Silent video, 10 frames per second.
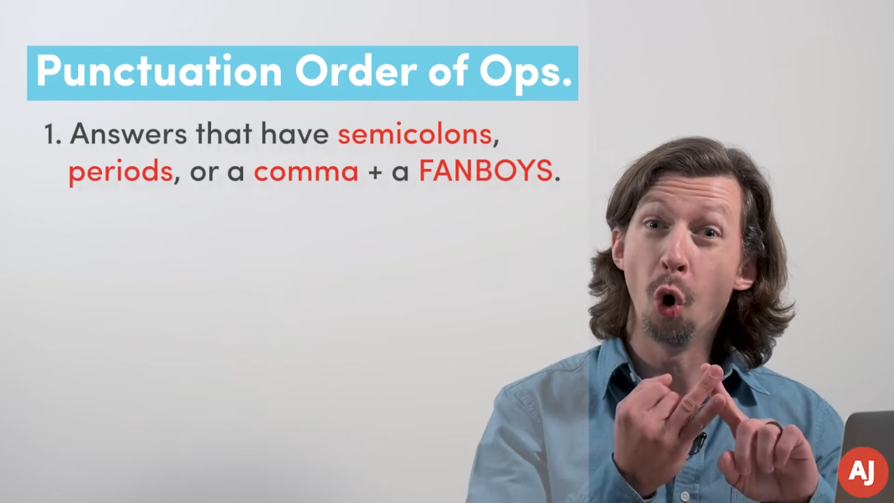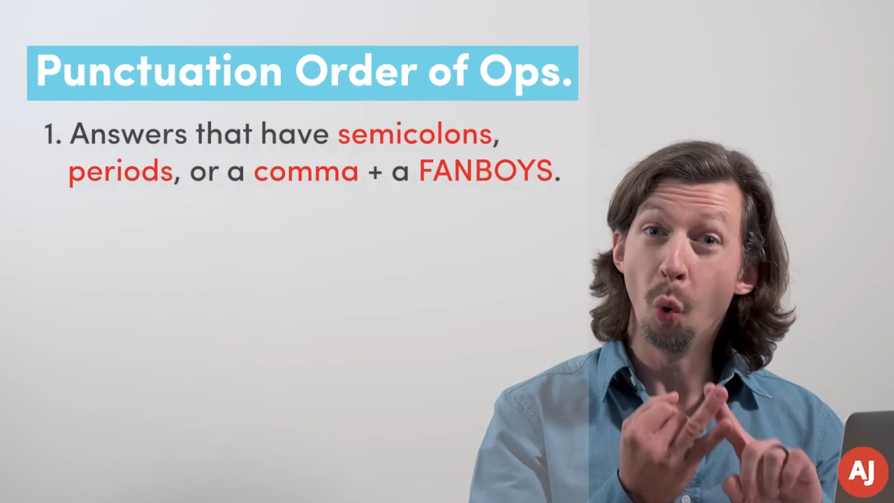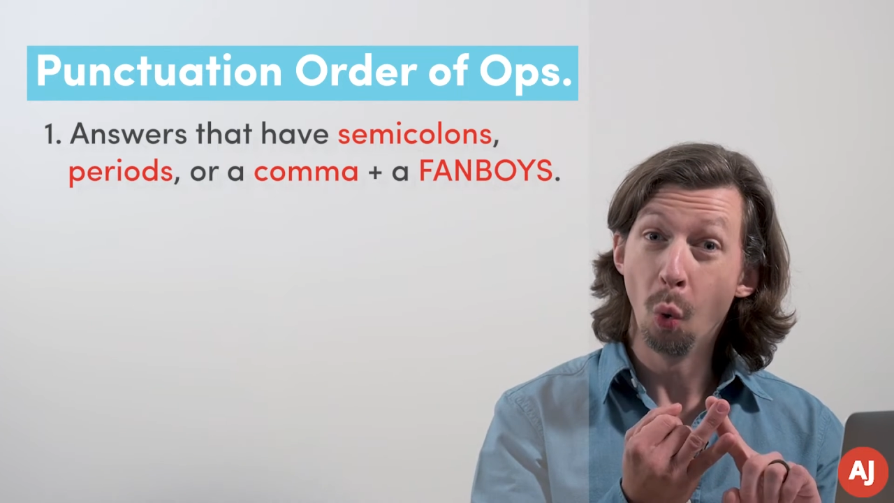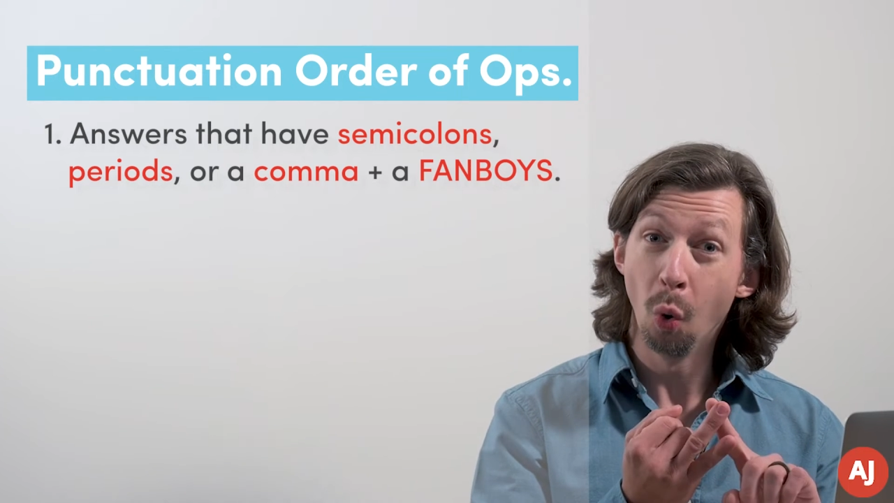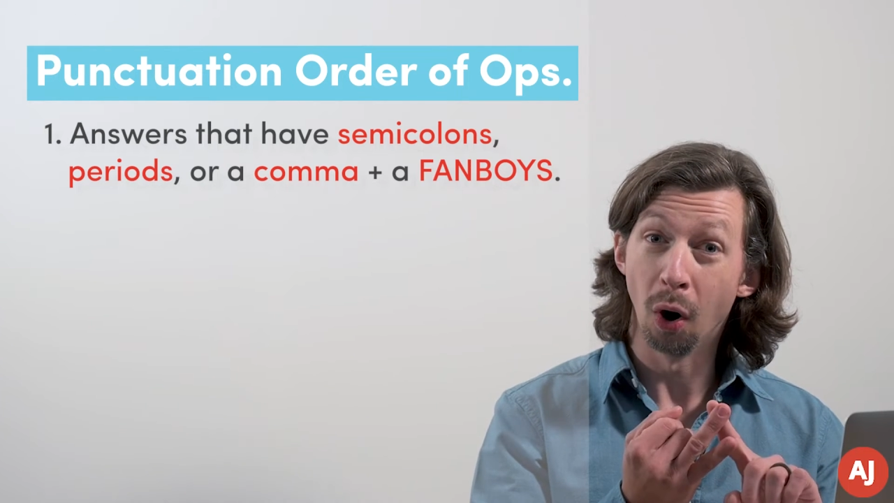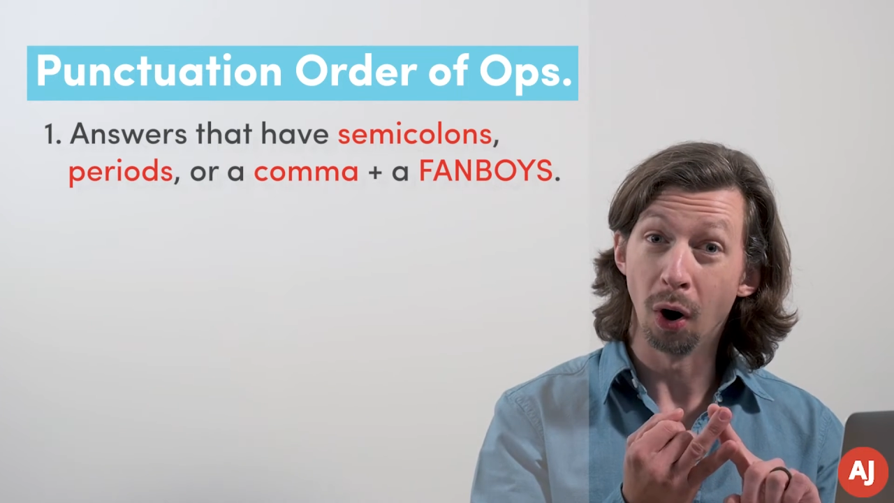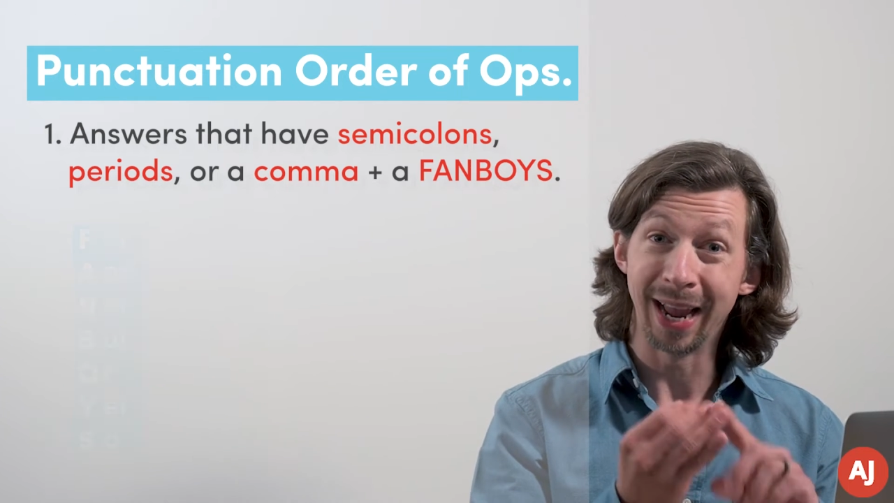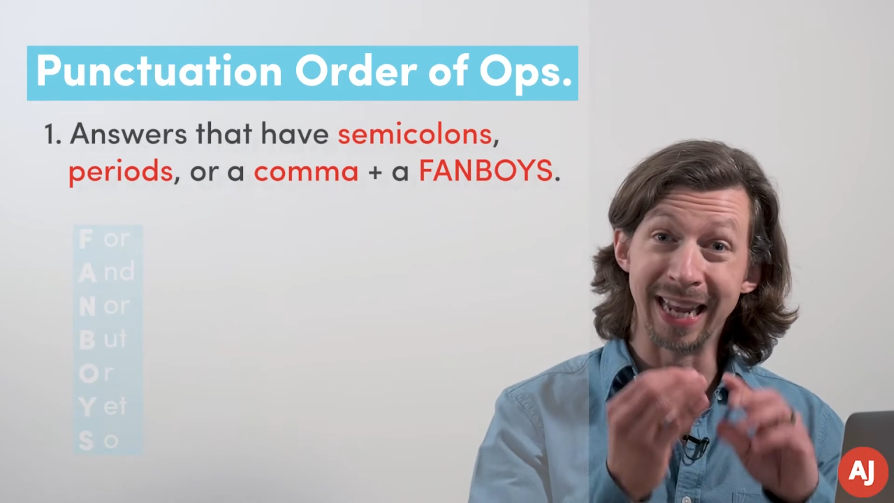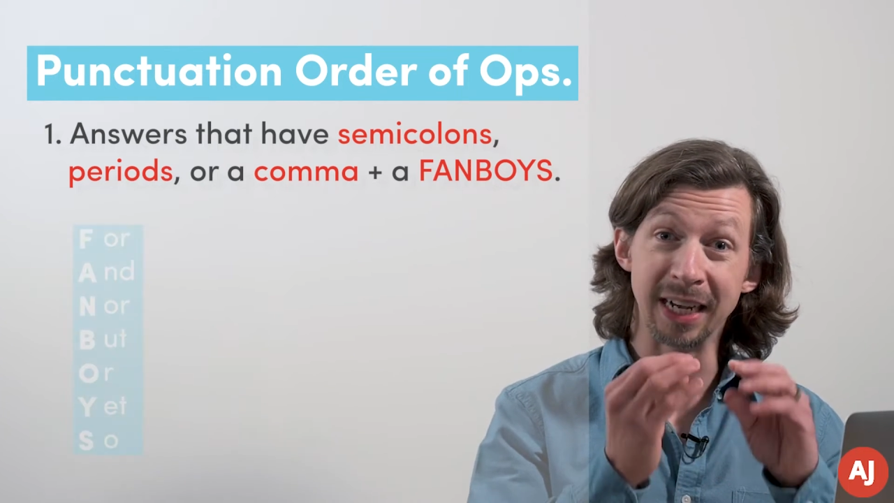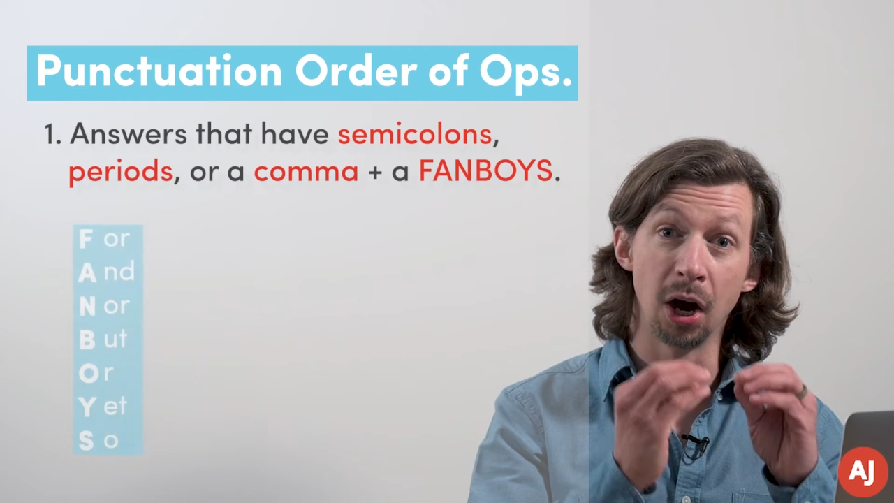or
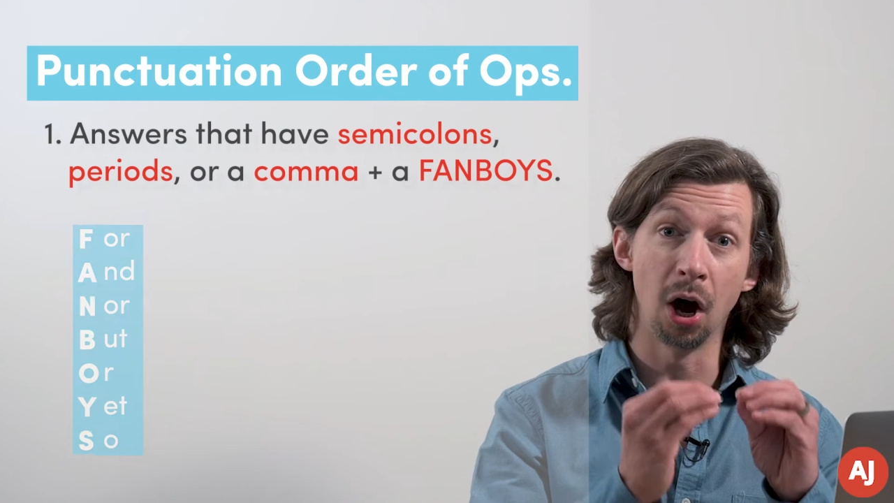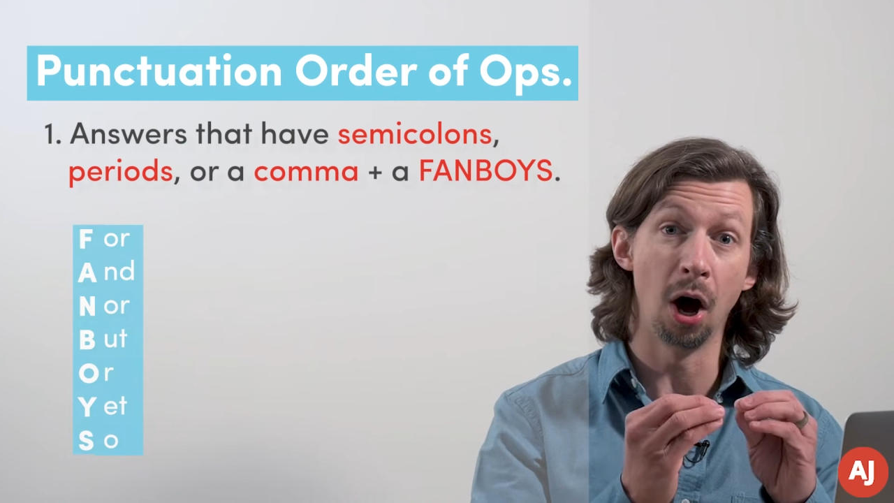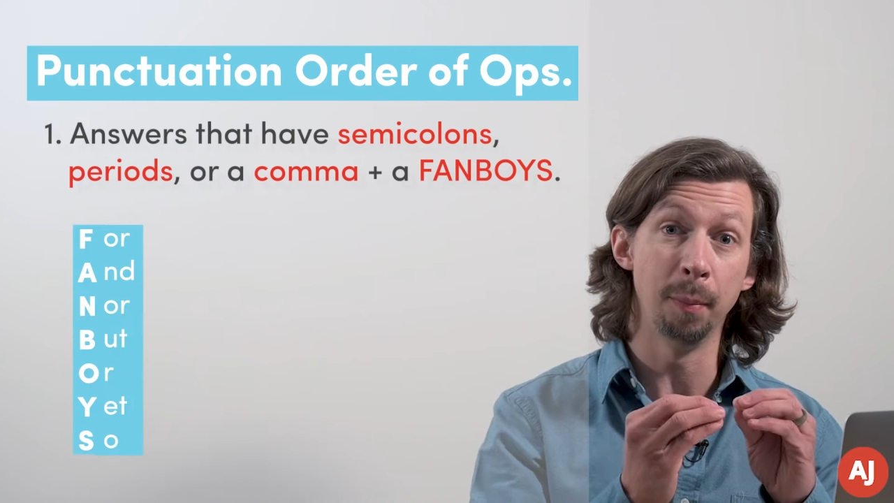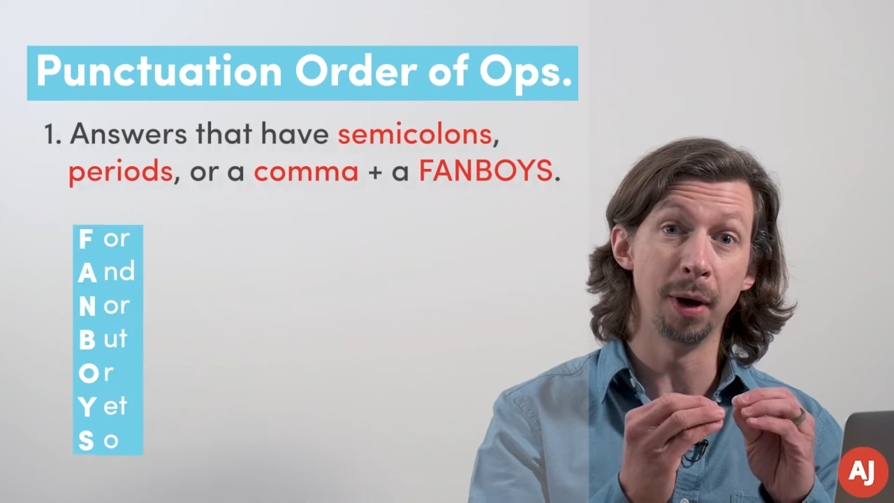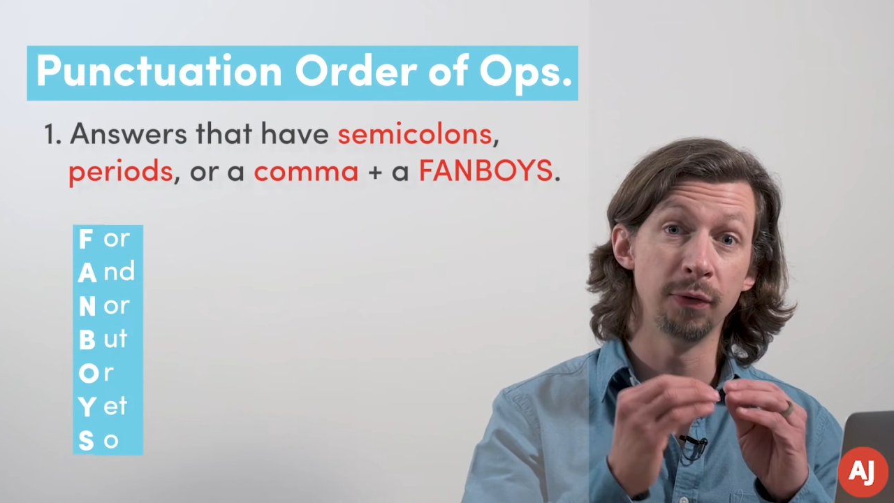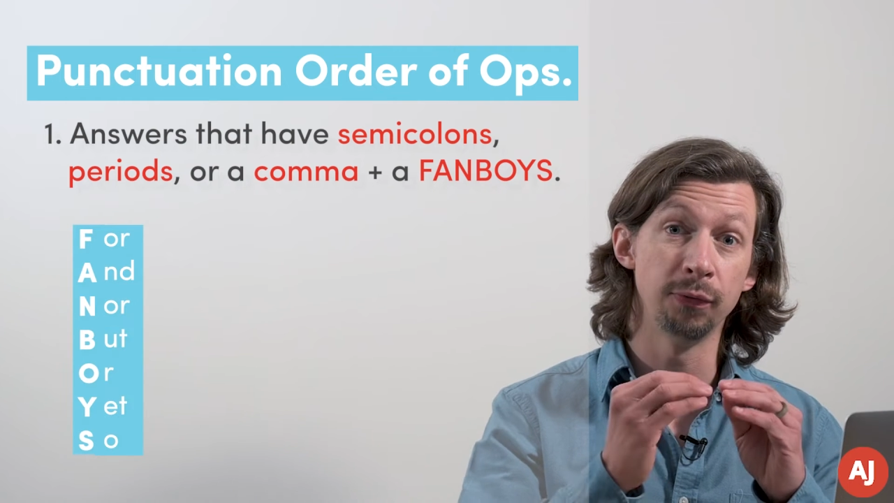a comma